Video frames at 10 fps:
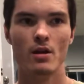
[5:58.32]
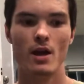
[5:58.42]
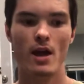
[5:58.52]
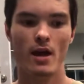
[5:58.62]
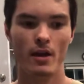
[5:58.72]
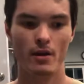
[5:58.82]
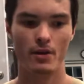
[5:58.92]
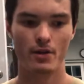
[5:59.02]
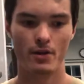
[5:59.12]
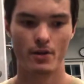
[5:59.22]

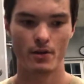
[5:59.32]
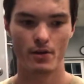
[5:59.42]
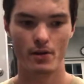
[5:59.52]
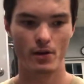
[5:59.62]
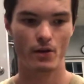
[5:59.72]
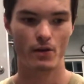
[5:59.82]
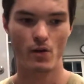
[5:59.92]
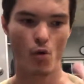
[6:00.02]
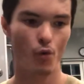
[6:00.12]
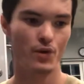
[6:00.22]
And
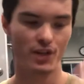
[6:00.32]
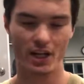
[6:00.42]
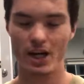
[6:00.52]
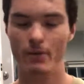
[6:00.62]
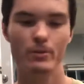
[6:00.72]
over time